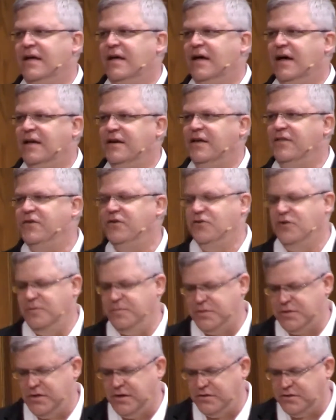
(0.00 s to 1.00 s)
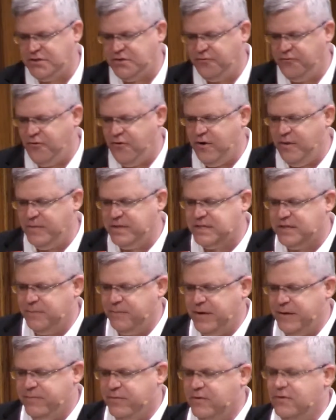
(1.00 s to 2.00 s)
Another group starts to form it's the
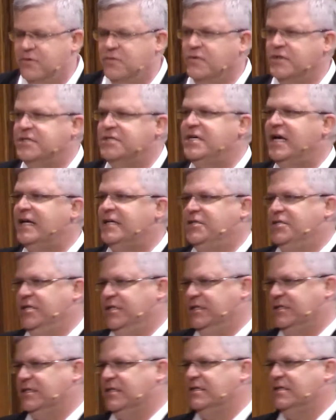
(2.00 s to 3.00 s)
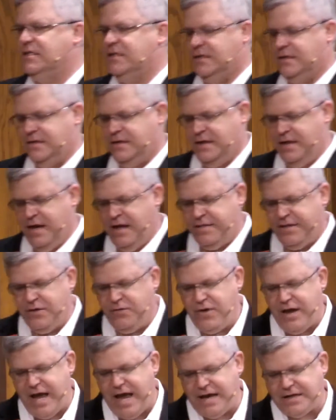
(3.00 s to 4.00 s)
people who reject Jesus. They
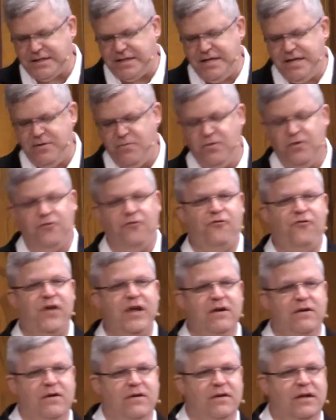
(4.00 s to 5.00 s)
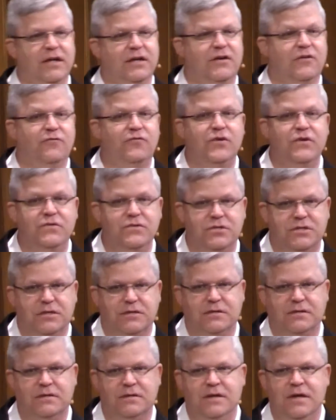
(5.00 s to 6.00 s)
react to him with fear and confusion.